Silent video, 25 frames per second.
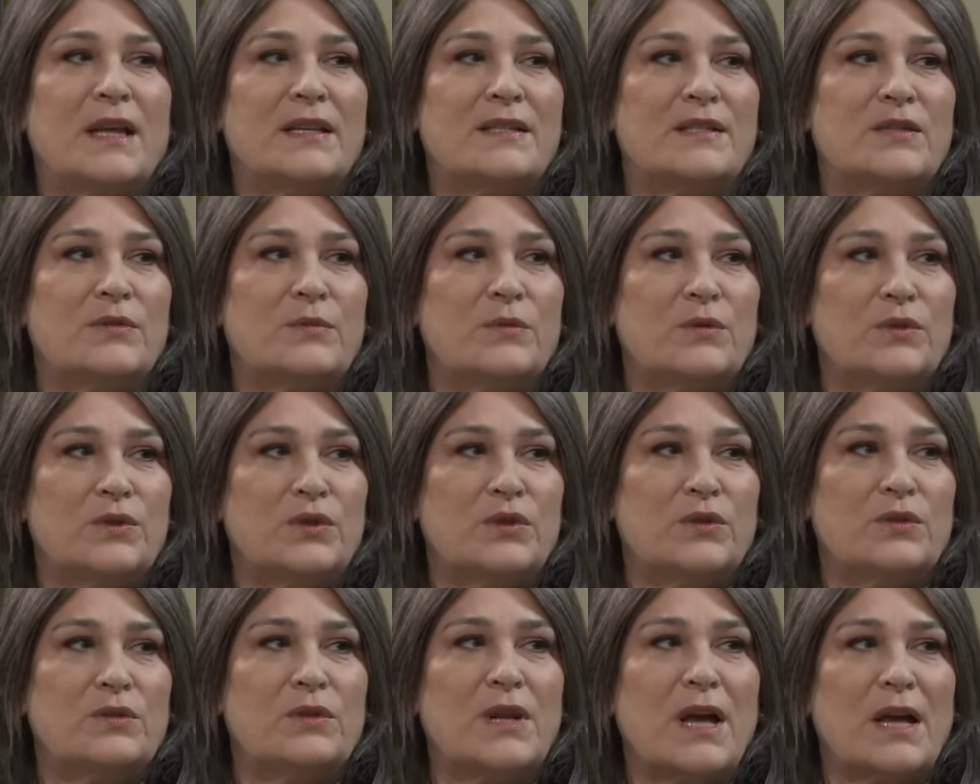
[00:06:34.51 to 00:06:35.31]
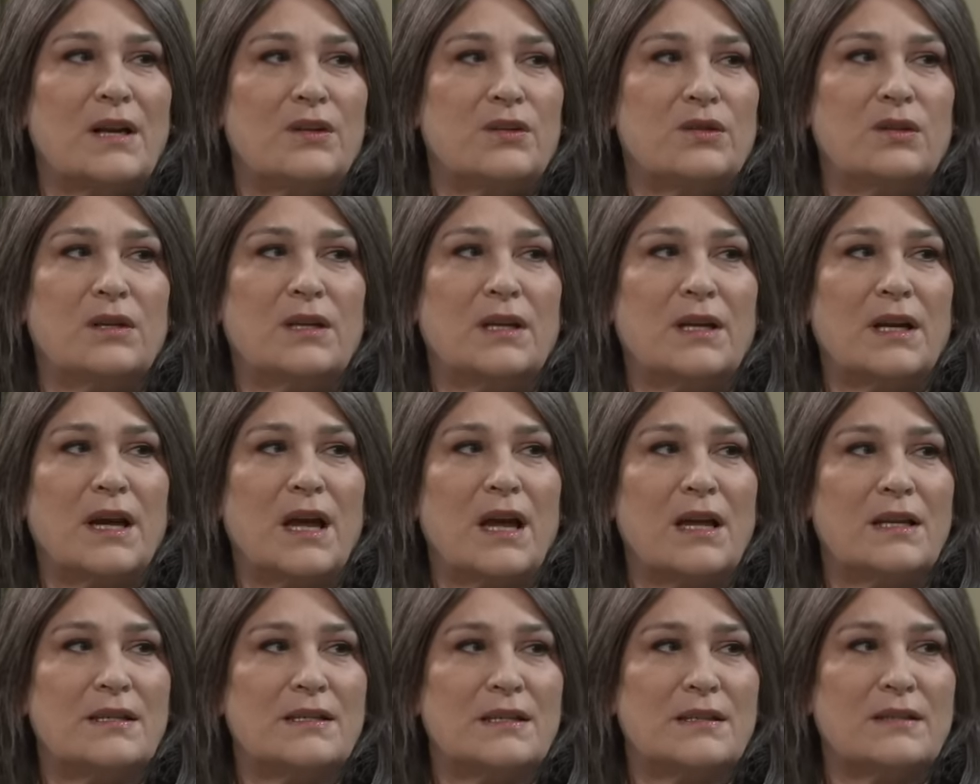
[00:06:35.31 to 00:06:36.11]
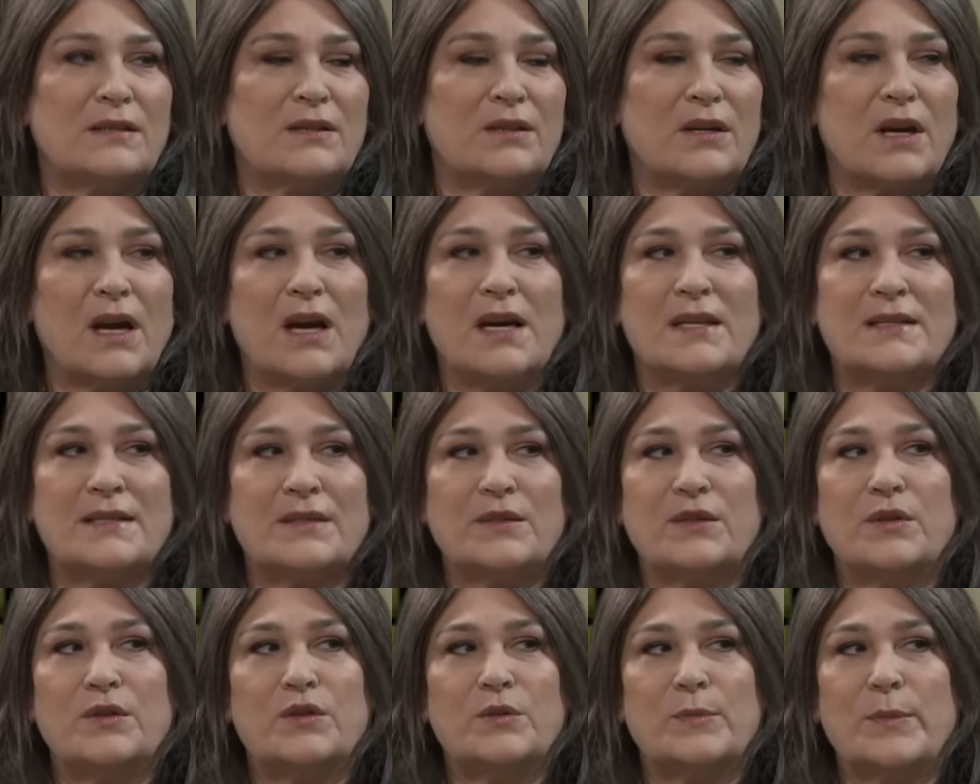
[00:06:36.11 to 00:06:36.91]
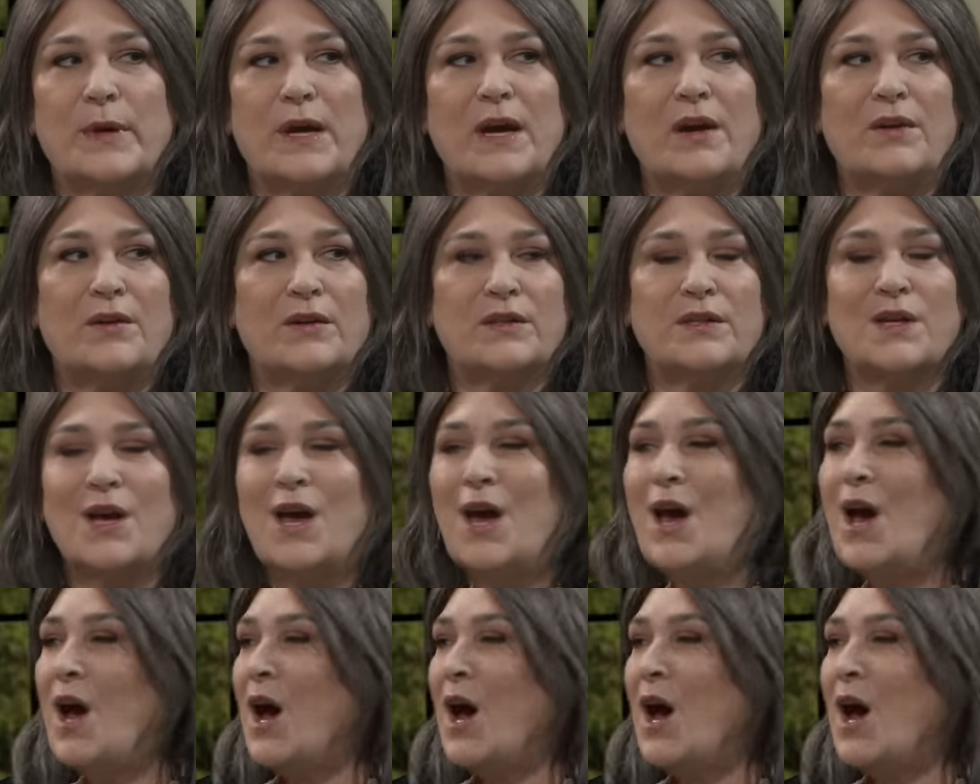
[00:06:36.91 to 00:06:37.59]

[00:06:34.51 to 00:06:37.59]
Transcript: as you would do naturally as a good parent.